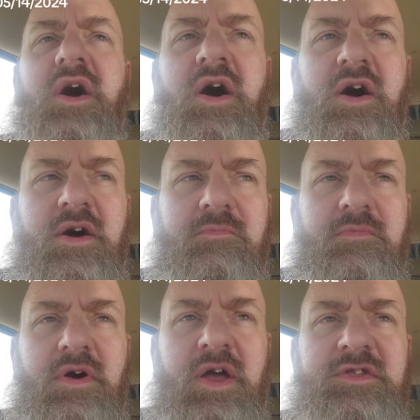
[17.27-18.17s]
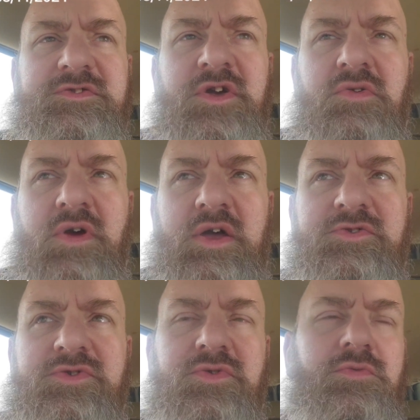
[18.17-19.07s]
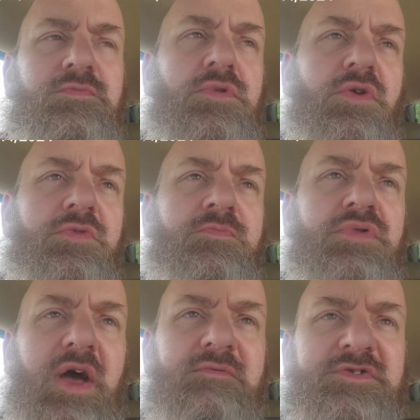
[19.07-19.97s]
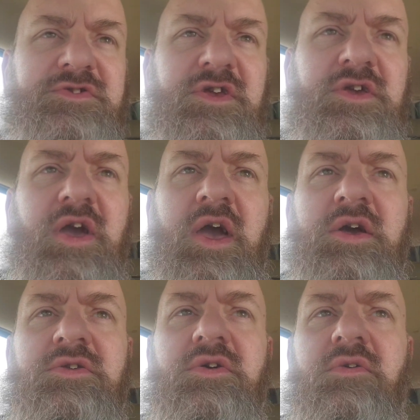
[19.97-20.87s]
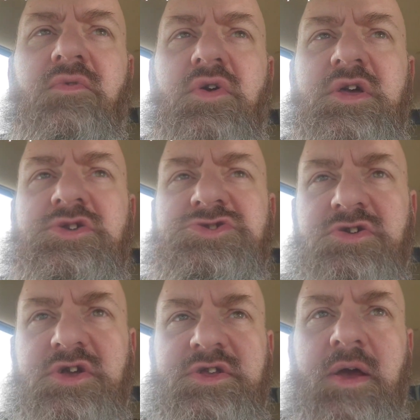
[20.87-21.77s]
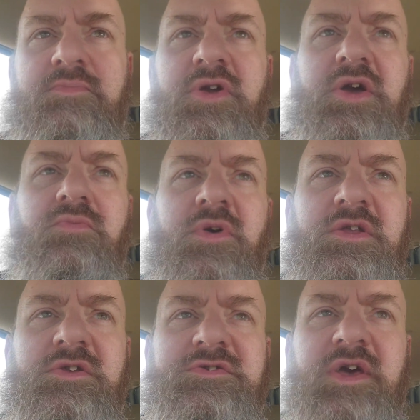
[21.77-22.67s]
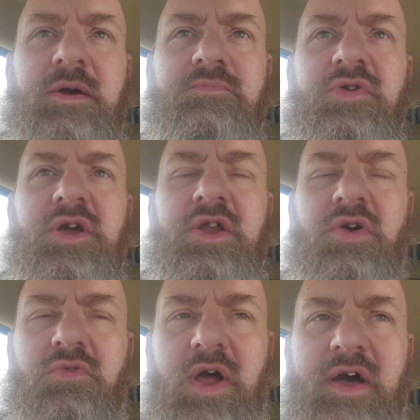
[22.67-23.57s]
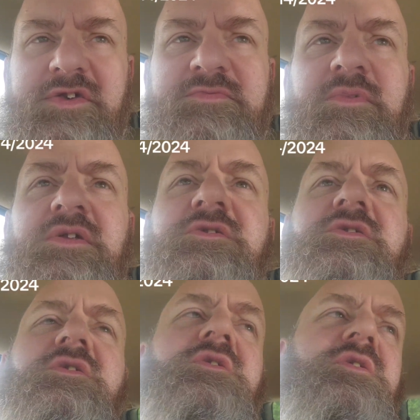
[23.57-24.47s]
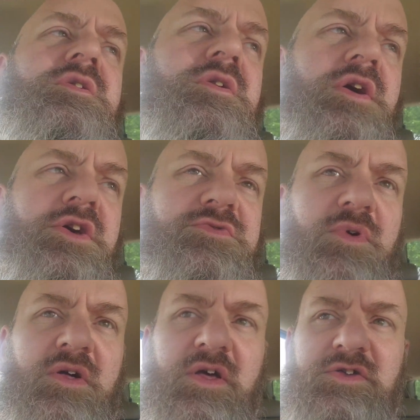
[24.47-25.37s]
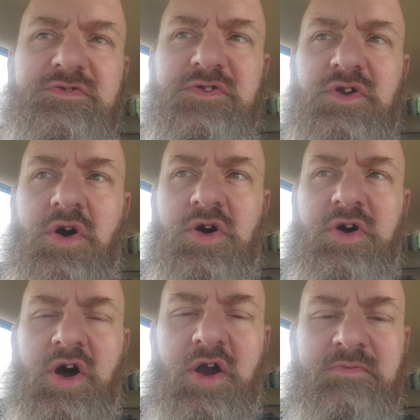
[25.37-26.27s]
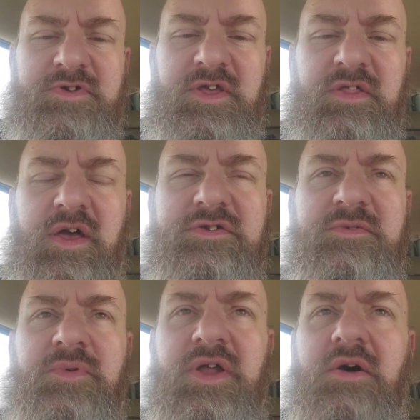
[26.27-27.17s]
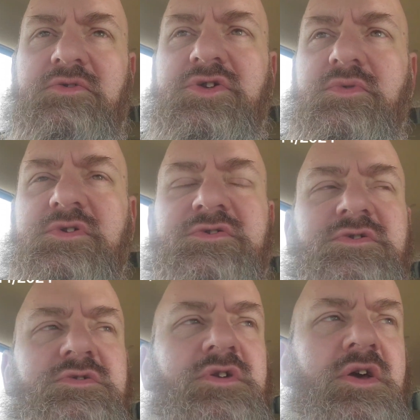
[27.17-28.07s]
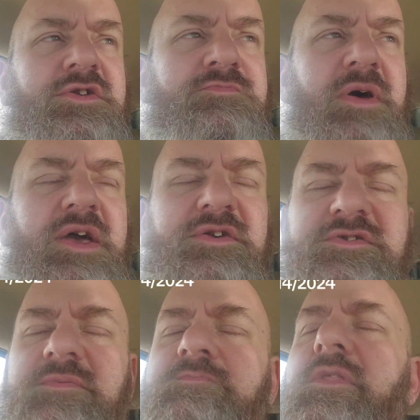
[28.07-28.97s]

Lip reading: against their right to both privacy and avoiding jury tampering and witness tampering and harassment, as well as the call to arms that he likes to put out to his base.